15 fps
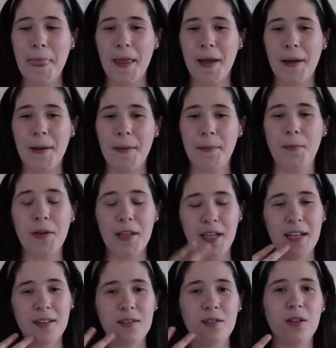And we
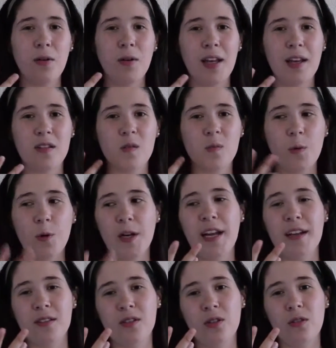get to know that
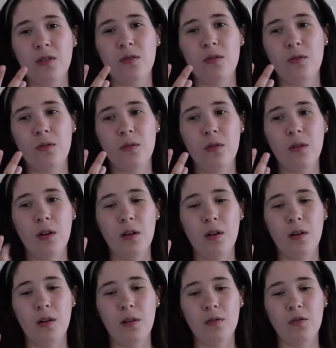Sportnacks go
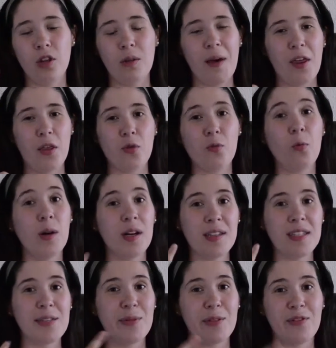to the bathroom
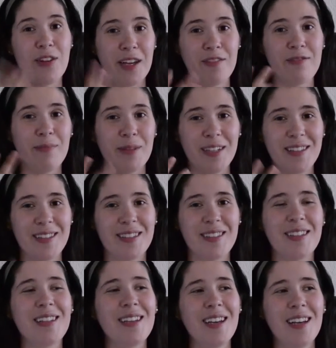once every 5
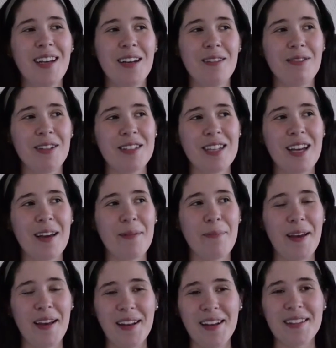months, which I
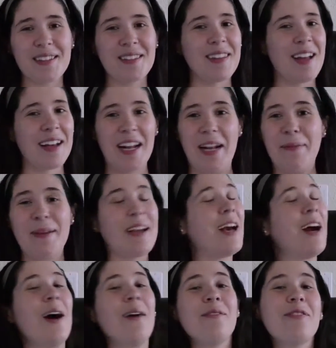bet it's not gonna be
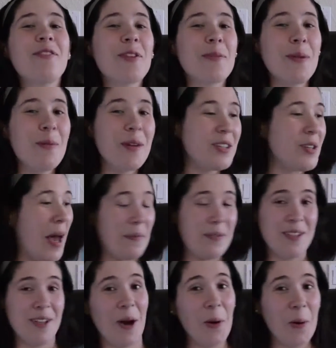comfortable when you have
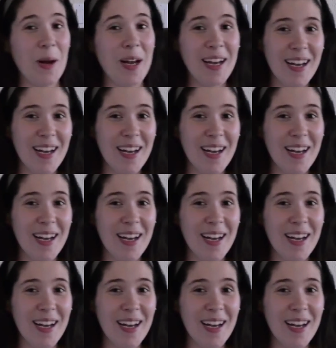to go.